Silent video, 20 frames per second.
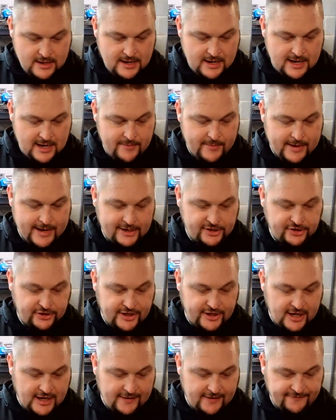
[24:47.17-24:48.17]
I'm
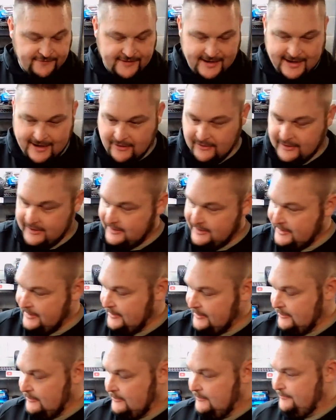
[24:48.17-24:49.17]
actually off now
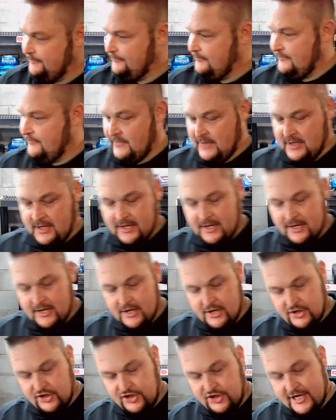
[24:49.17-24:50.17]
until
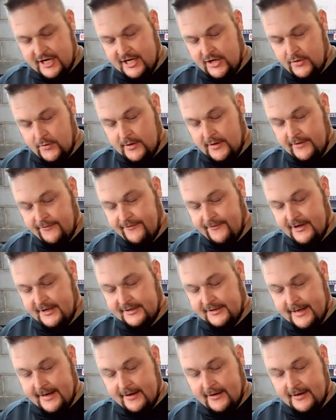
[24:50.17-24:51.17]
January 5th,
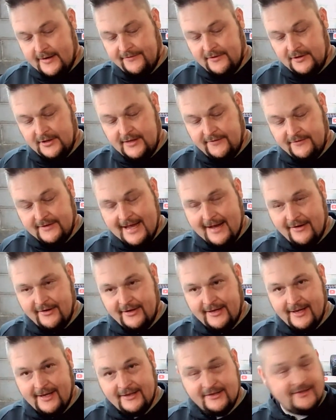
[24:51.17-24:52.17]
so I don't have to leave town
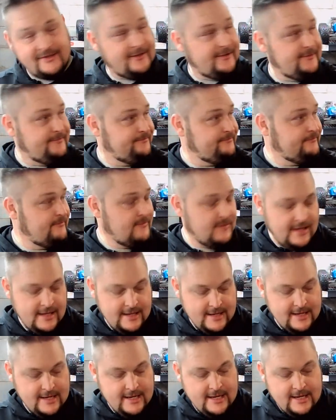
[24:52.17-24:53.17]
again. So
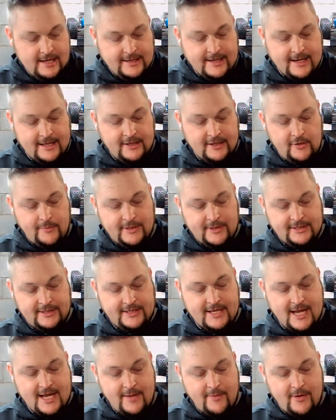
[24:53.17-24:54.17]
got a little bit of
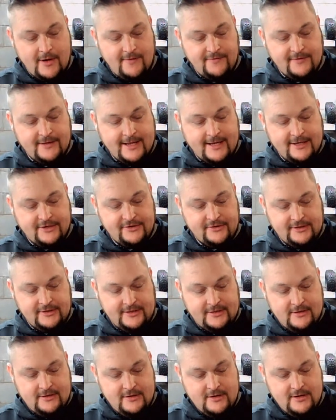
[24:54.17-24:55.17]
time off to
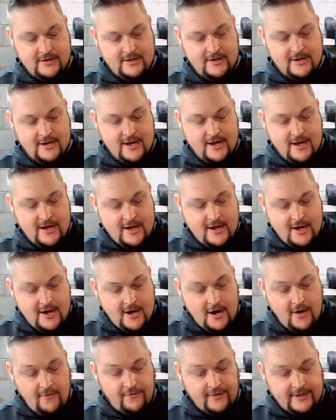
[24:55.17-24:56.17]
actually
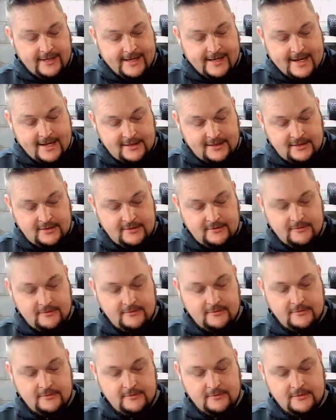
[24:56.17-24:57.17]
hopefully get out,
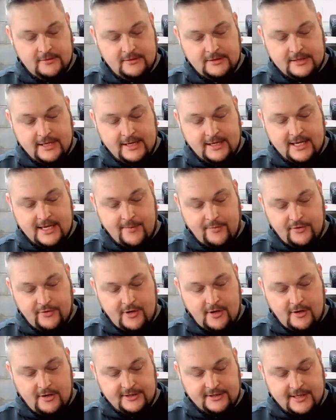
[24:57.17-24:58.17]
take a couple of
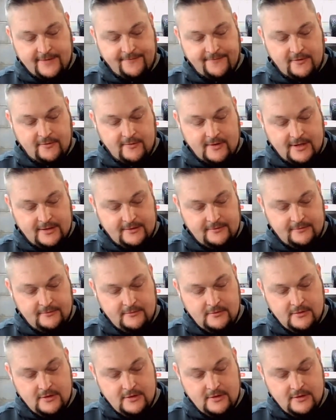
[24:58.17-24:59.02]
cars out for a run.